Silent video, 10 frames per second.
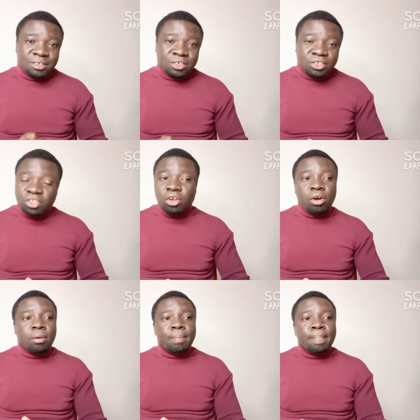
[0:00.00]

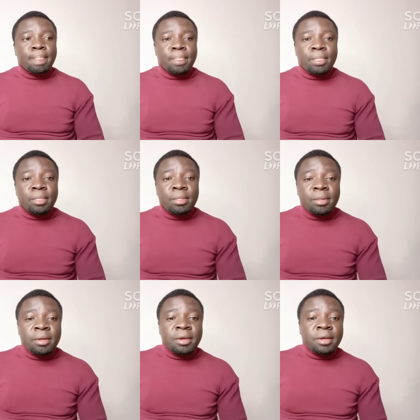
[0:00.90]
So,
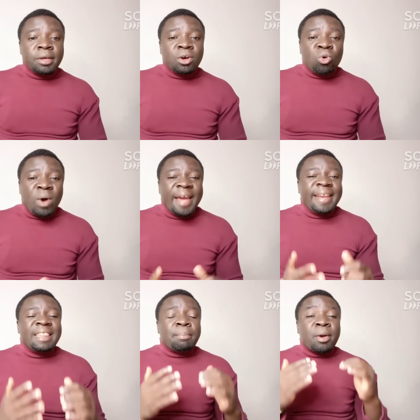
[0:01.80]
while
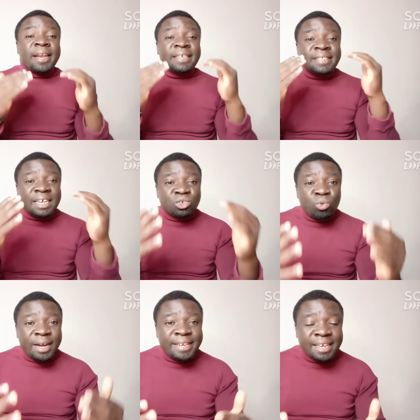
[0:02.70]
the protesters
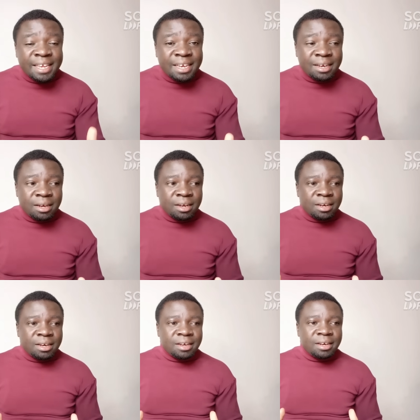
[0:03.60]
were
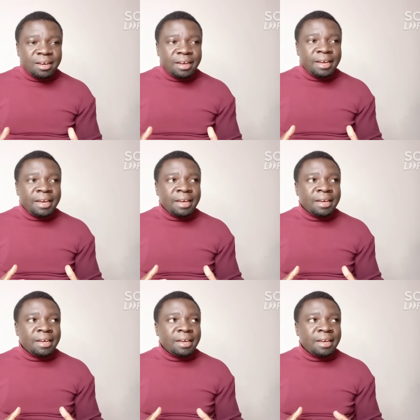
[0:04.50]
taking
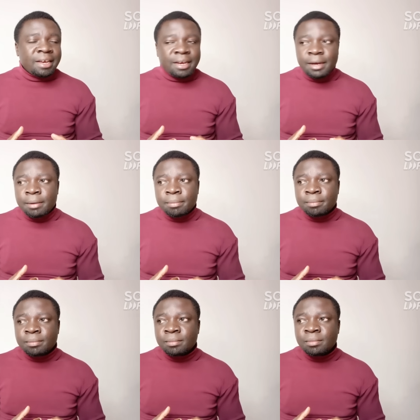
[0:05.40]
a,
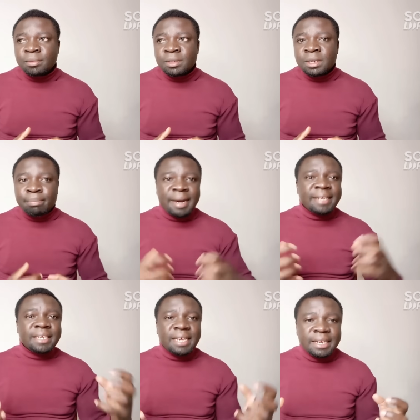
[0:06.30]
um,
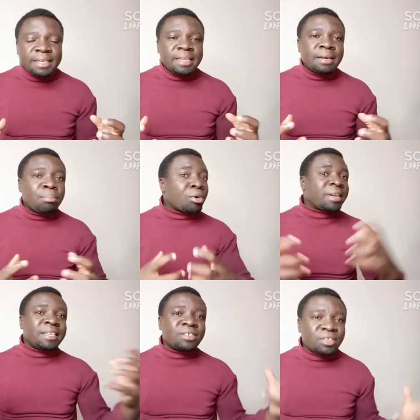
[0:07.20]
part in the
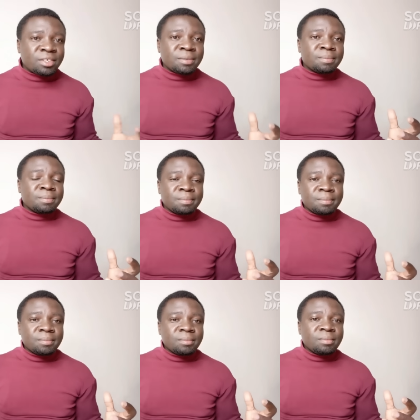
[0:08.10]
protest,
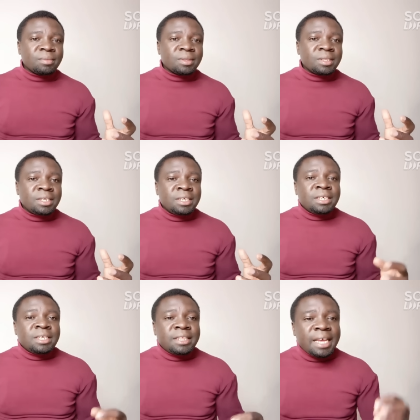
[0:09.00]

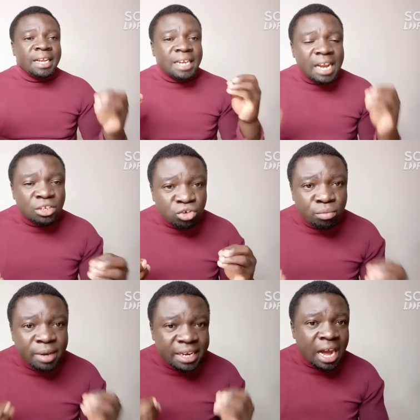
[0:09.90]
the international
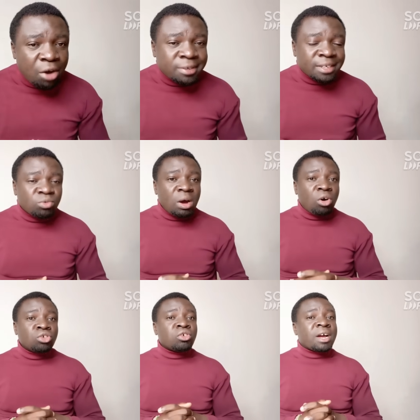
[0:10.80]
media houses were
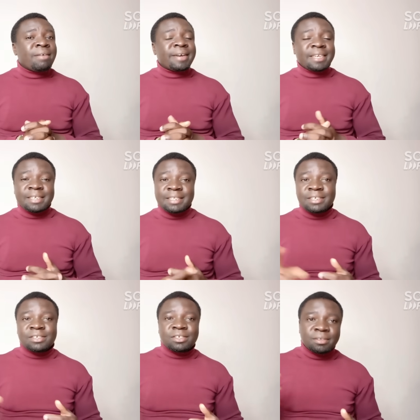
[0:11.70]
also covering
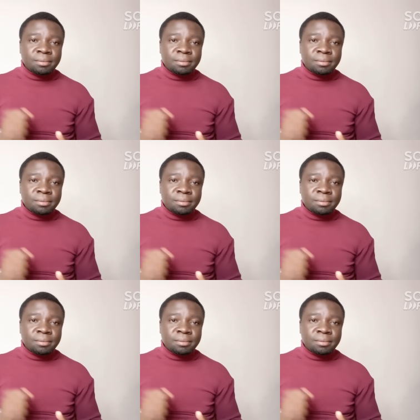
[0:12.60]
this.